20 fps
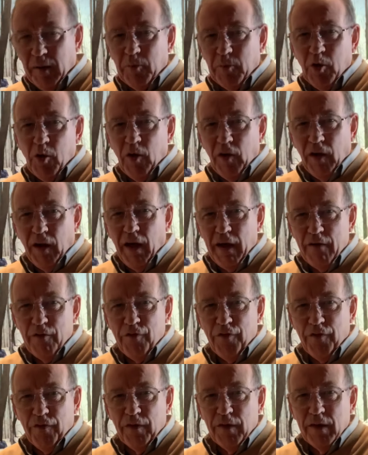more
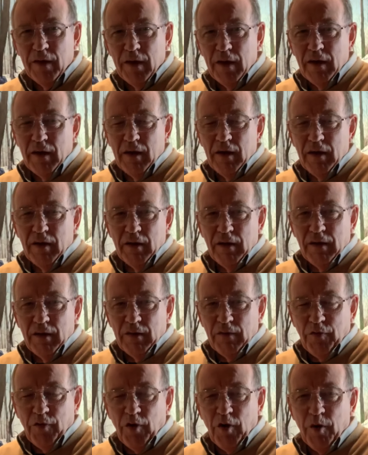life
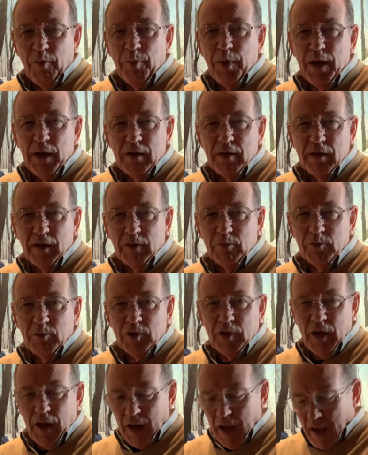for a painting that was
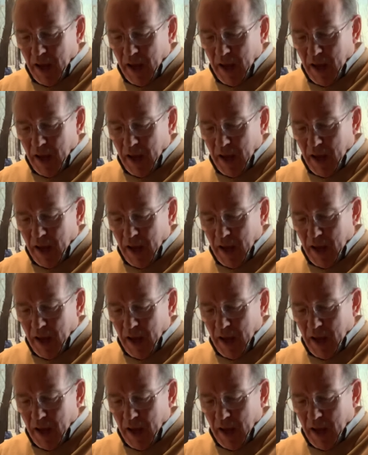going to